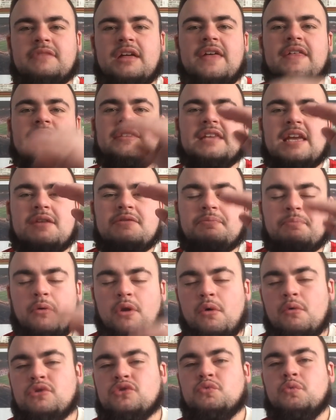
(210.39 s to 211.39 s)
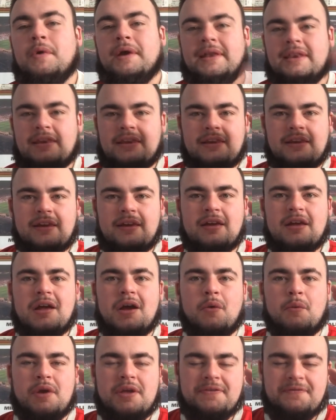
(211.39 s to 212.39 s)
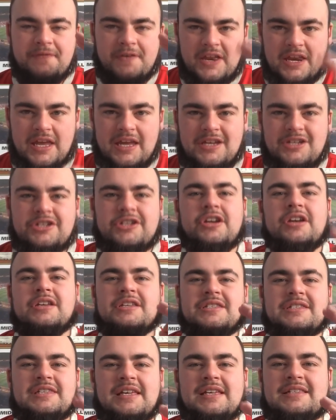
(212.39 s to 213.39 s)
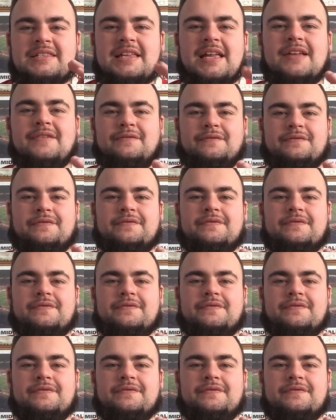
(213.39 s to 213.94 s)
and the teams below us win, we finish 16th.